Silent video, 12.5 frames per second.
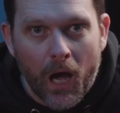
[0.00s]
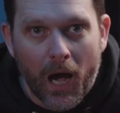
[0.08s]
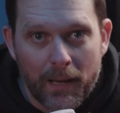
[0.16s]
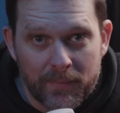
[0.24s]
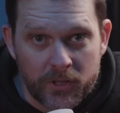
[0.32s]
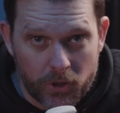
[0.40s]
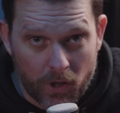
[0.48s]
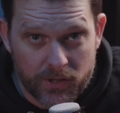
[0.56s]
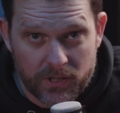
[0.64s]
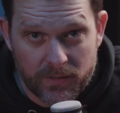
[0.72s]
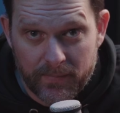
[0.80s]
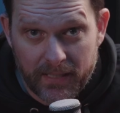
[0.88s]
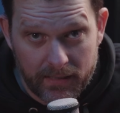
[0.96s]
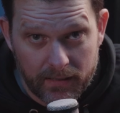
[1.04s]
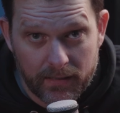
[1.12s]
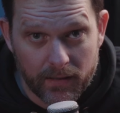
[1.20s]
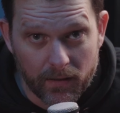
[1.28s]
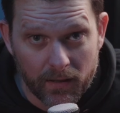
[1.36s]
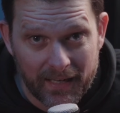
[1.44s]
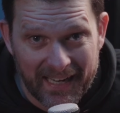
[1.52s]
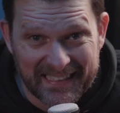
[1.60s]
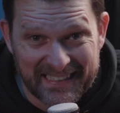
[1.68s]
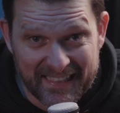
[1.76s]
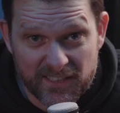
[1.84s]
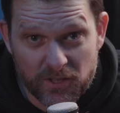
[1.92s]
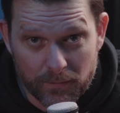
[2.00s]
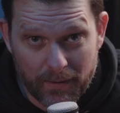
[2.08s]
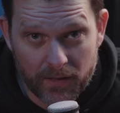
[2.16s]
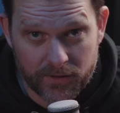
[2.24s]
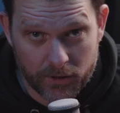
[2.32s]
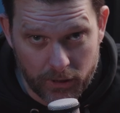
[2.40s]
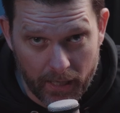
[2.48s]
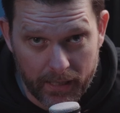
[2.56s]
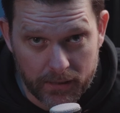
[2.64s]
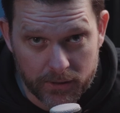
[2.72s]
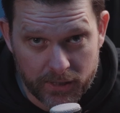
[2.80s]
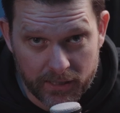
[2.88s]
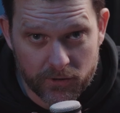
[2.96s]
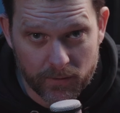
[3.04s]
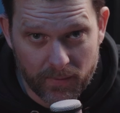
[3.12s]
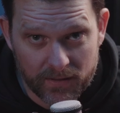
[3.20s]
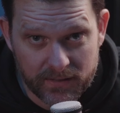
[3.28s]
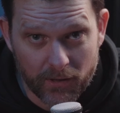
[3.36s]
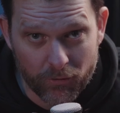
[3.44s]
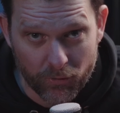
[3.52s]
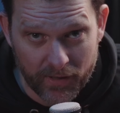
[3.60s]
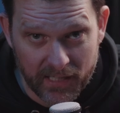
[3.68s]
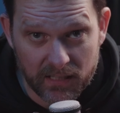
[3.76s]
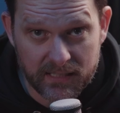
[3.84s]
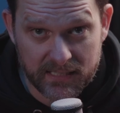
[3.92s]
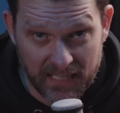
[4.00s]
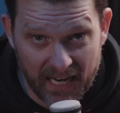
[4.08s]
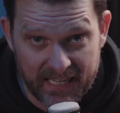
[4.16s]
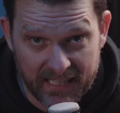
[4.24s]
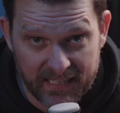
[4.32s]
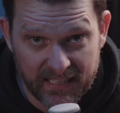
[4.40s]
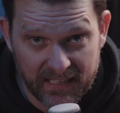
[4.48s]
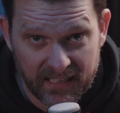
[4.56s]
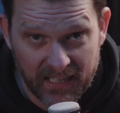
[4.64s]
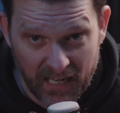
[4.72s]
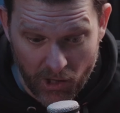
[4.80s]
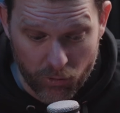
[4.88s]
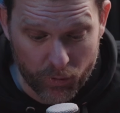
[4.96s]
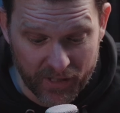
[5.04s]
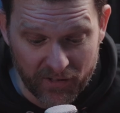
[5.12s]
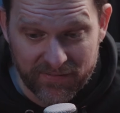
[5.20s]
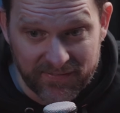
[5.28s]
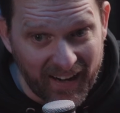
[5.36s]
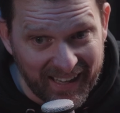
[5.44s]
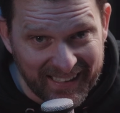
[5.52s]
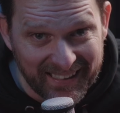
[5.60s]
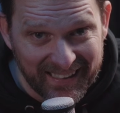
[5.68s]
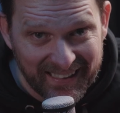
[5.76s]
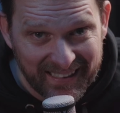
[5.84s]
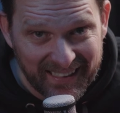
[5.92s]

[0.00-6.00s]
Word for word: I'm in charge of the media here, and things are about to change. Things are about to get real exciting, real fun,